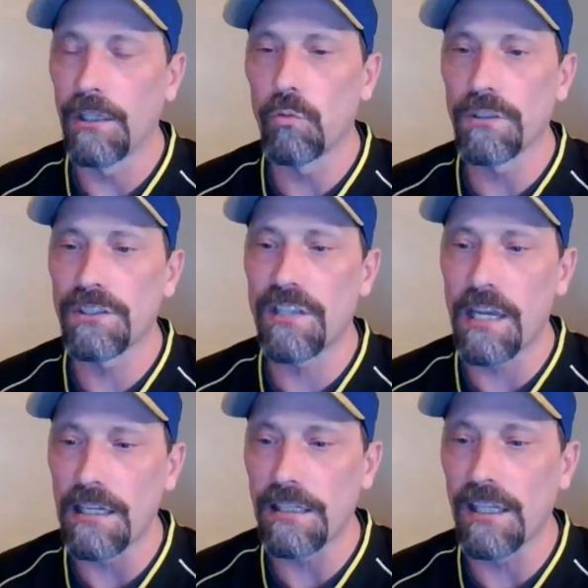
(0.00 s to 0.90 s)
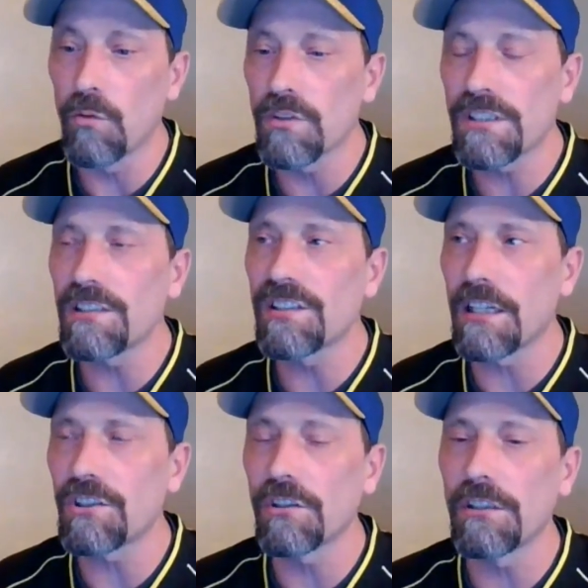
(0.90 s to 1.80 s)
was
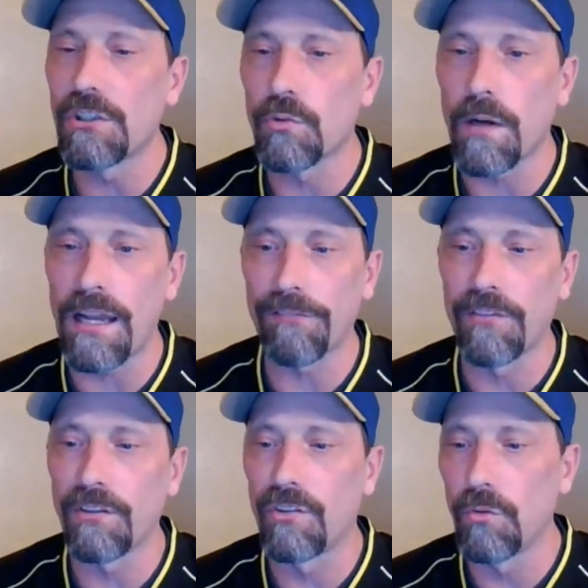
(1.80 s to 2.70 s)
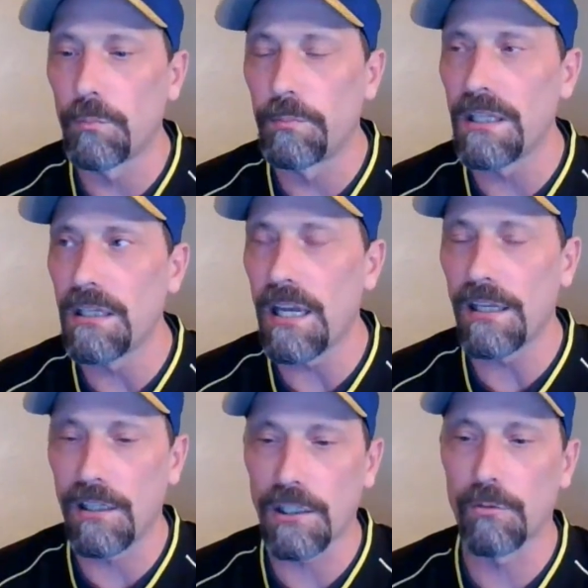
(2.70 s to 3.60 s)
essentially drafted to be a
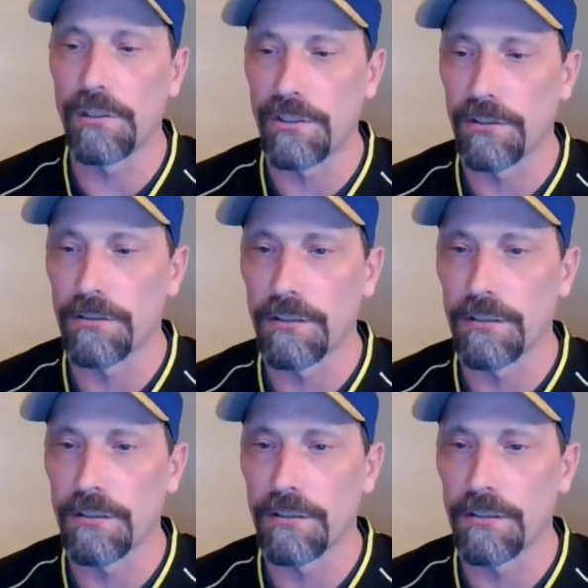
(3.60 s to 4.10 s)
kick returner.